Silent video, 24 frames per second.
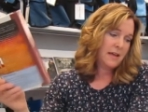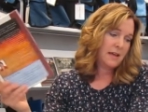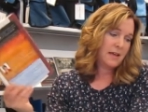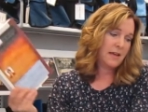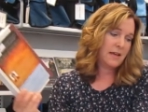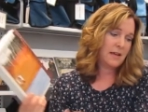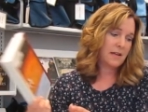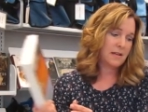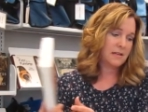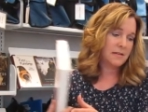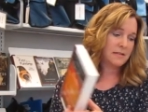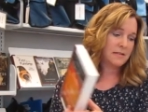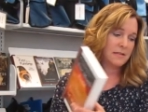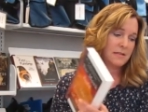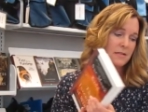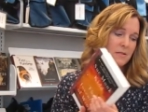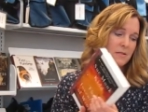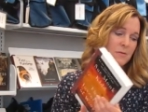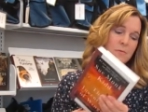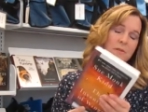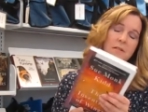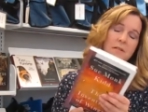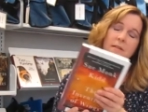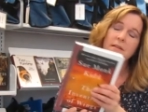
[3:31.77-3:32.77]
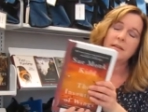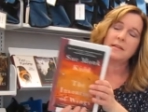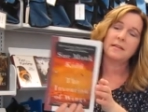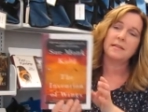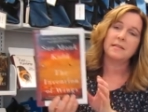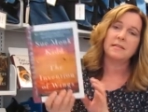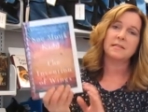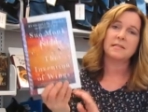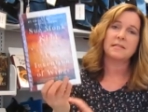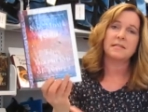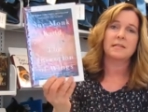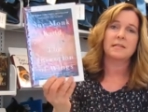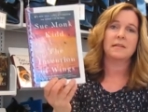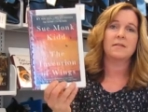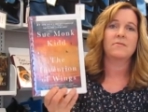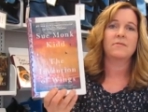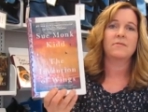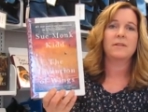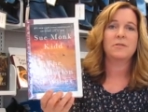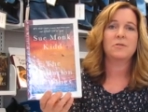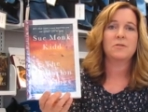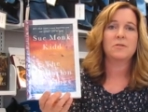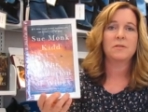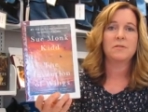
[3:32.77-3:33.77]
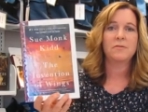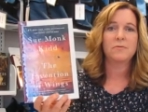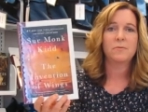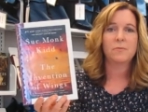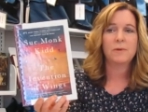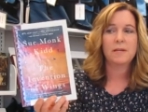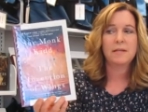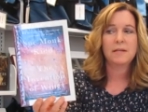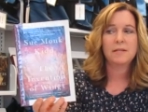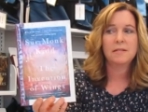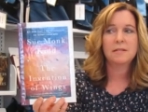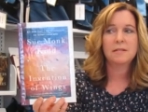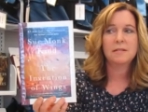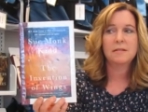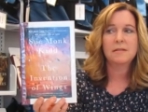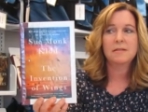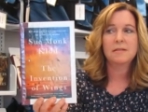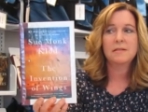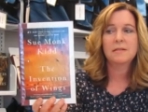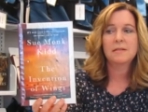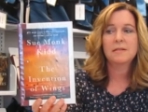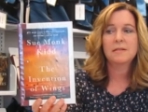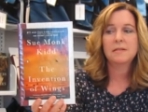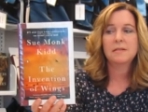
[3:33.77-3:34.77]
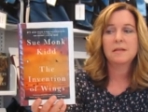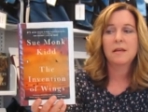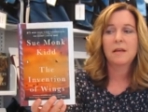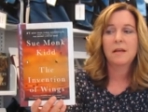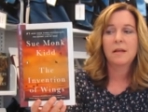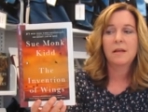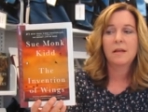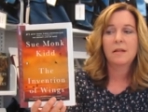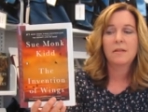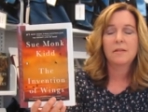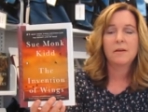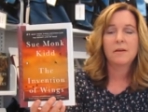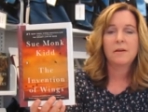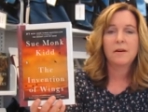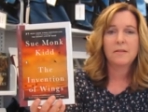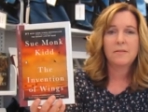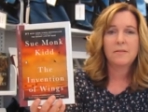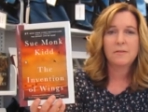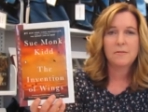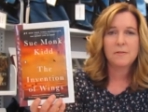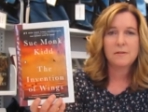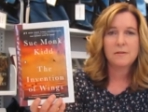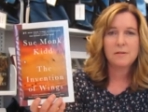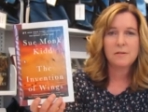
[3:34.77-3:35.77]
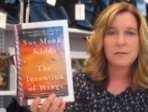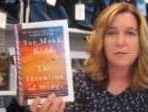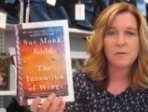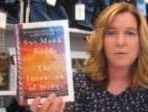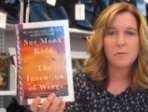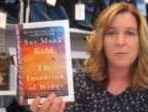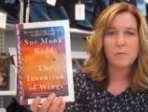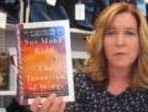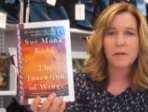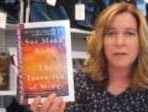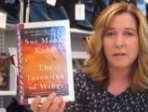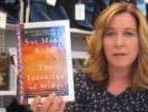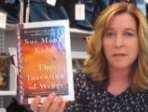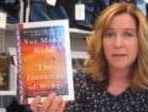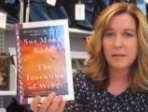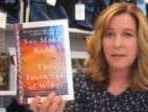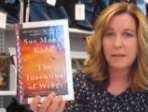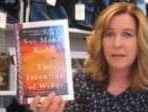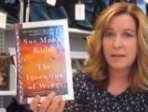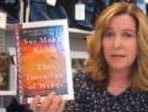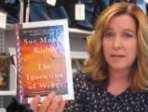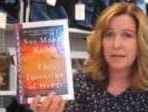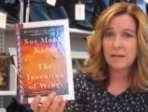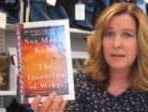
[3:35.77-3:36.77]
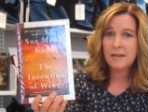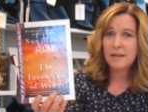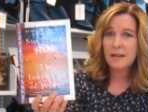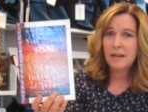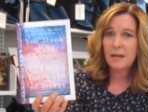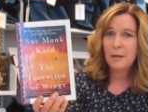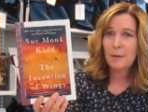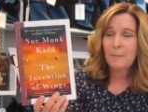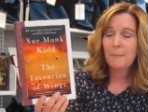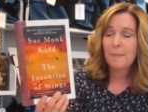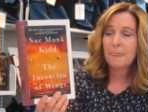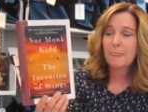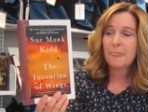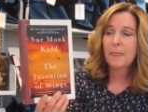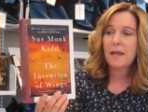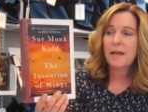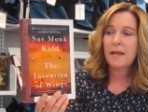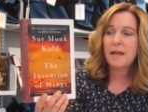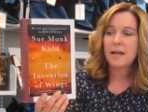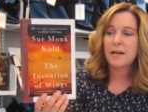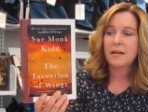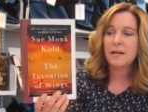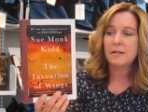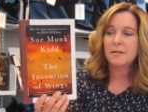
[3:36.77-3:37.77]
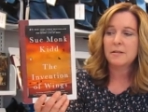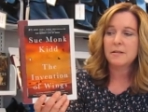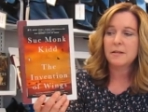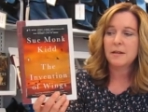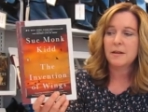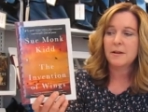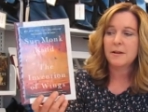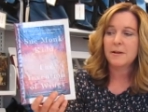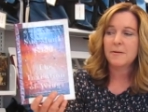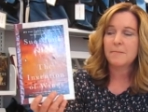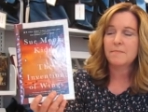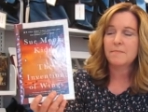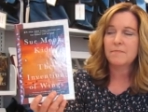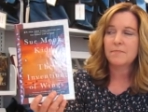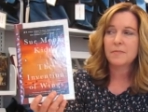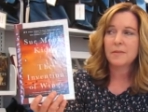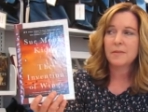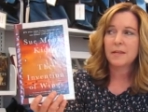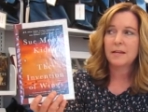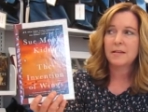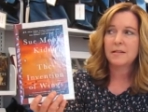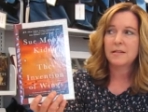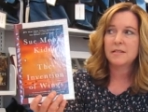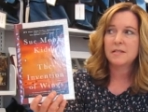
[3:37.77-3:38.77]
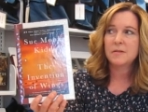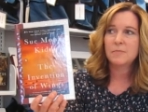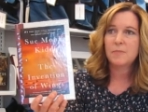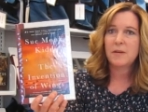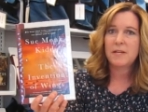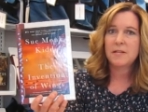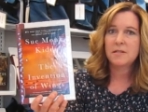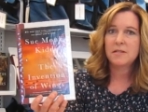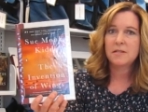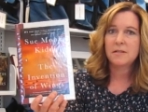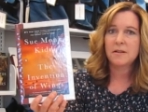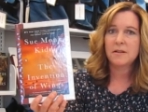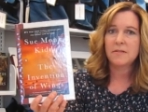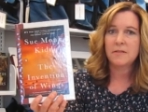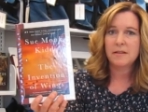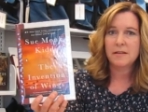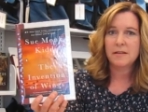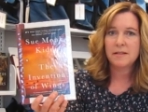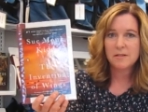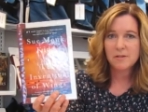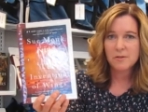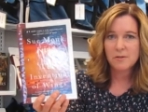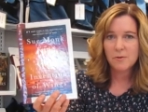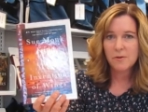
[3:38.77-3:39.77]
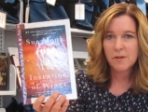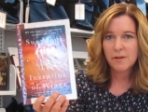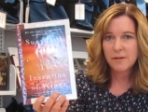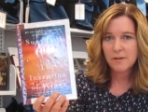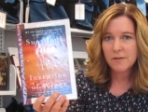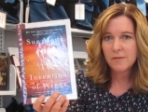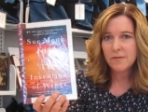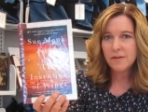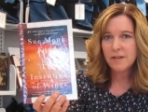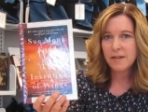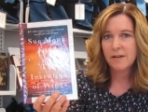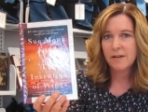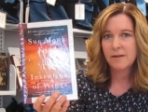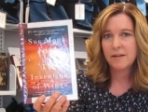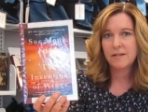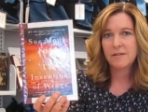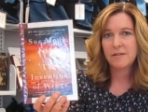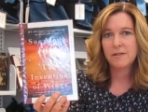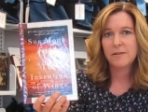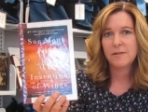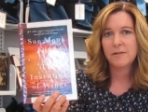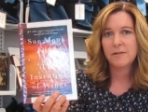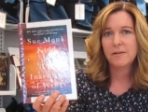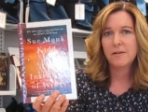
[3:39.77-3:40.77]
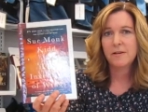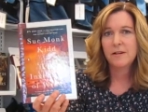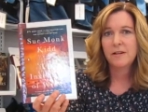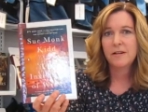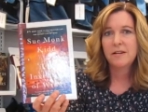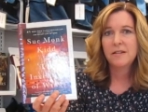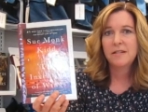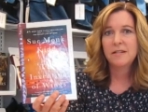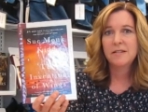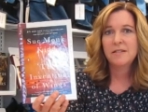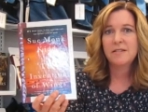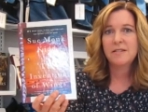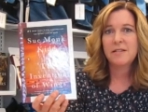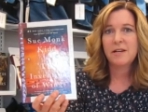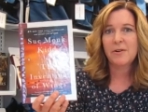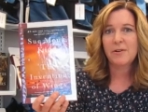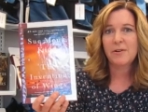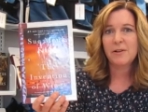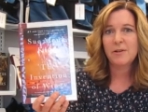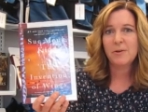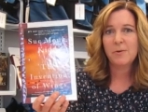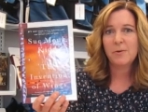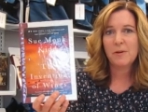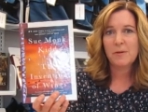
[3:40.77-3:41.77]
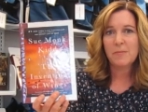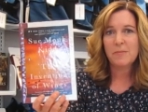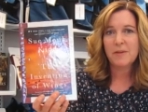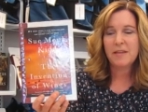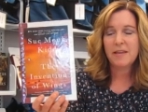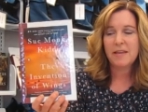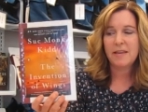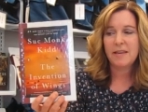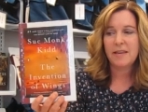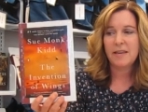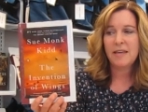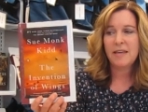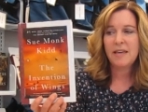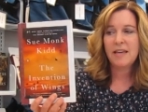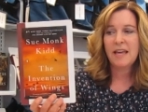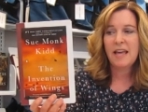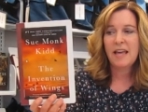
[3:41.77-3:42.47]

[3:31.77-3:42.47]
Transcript: And this one is The Invention of Wings, and this is the author is Sue Monk Kidd, and um, it's based on the historical character Sarah Grimke,